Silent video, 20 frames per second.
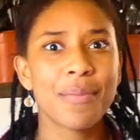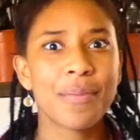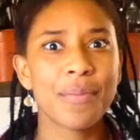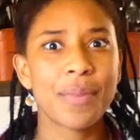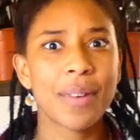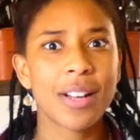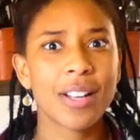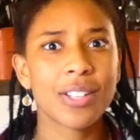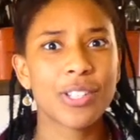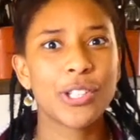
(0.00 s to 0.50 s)

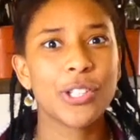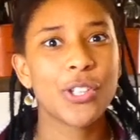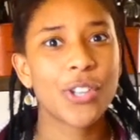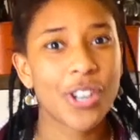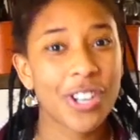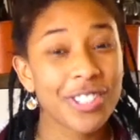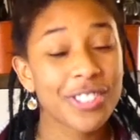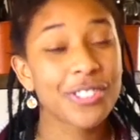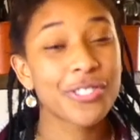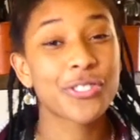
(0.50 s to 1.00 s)
But
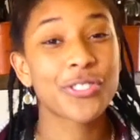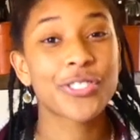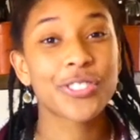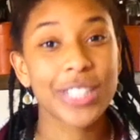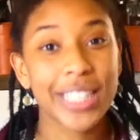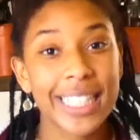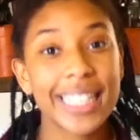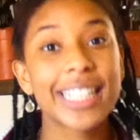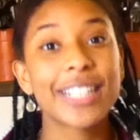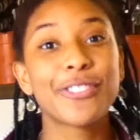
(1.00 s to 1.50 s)
God
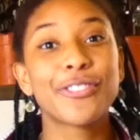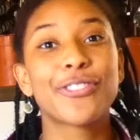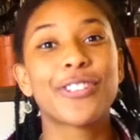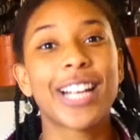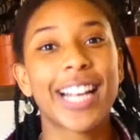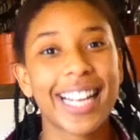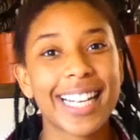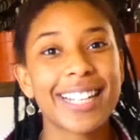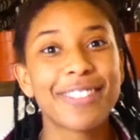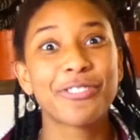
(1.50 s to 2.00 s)
really,
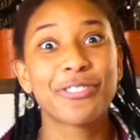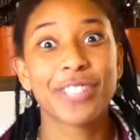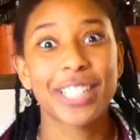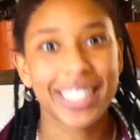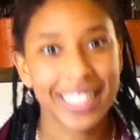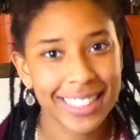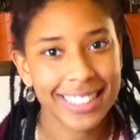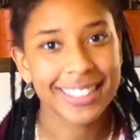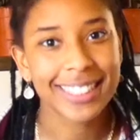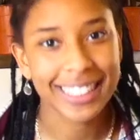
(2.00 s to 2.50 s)
really,
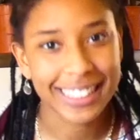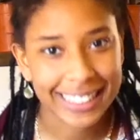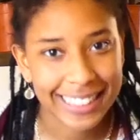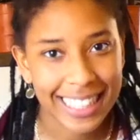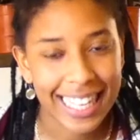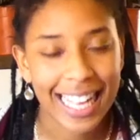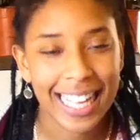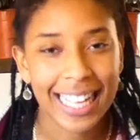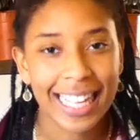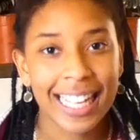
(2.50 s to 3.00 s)
really does
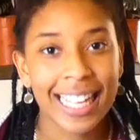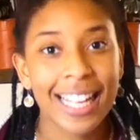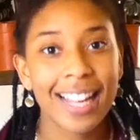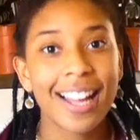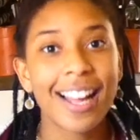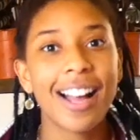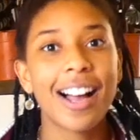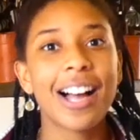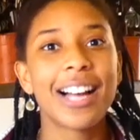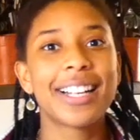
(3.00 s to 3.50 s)

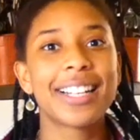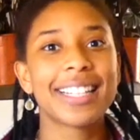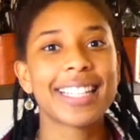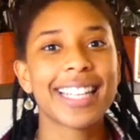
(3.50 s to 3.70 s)
care.